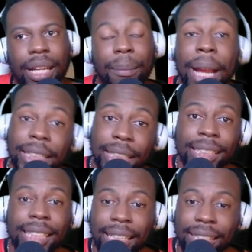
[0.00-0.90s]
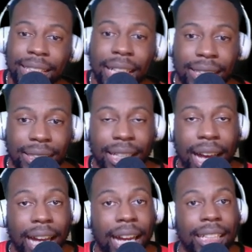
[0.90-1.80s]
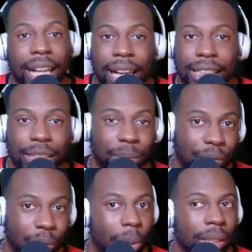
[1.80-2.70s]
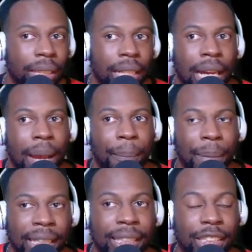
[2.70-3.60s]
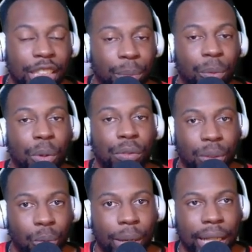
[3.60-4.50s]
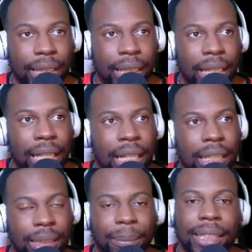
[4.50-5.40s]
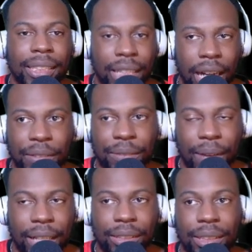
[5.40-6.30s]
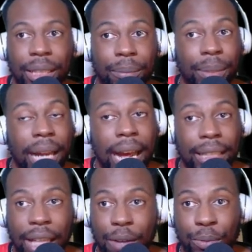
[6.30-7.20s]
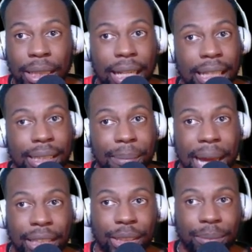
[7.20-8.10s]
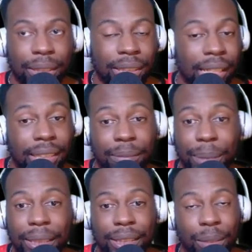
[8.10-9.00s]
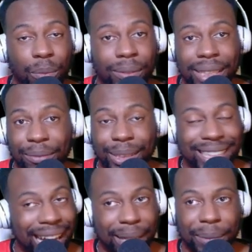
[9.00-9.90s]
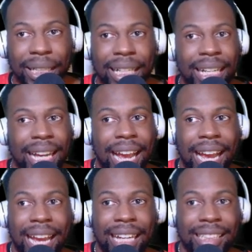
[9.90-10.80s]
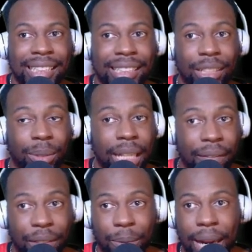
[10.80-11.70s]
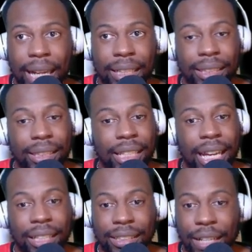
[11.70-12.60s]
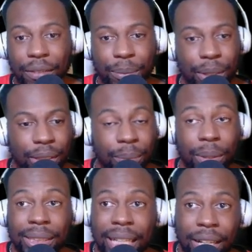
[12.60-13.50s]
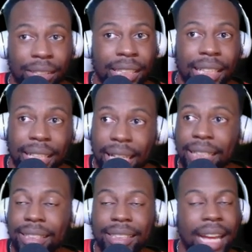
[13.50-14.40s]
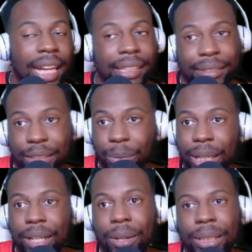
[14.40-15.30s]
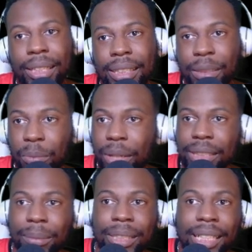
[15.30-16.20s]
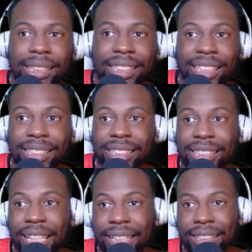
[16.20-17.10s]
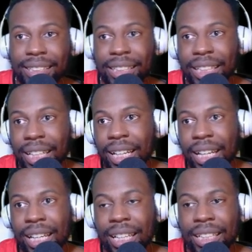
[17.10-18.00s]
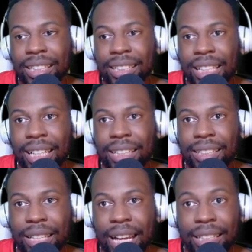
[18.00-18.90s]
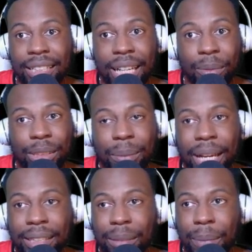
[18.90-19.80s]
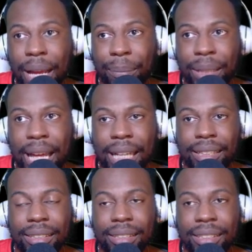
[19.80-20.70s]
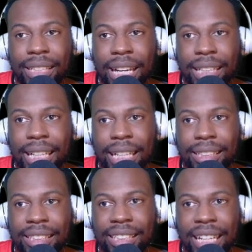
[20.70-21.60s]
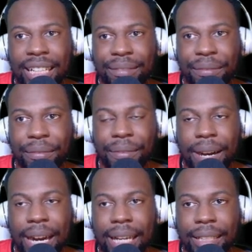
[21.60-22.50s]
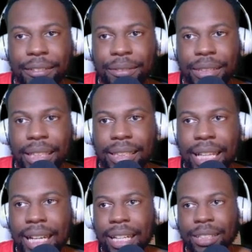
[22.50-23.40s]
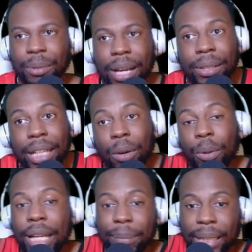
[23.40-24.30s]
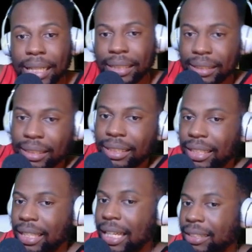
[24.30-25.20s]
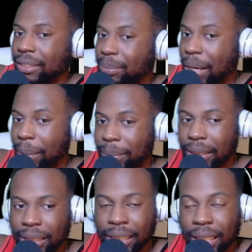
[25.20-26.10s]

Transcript: I'm actually gonna take the Suns. I, I I actually before picked the Timberwolves to win, to make it to the conference finals or something. But I I realized the matchup, the Suns have beaten the Timberwolves every time. And you know, Kevin Durant, they Devin Booker, them boys are healthy, and they hey three and zero against these boys. I'm gonna say the Suns in six. And Anthony Edwards, you might have some bad plot. Nuggets in five. Get that out the way. I don't care who they play. Lakers probably.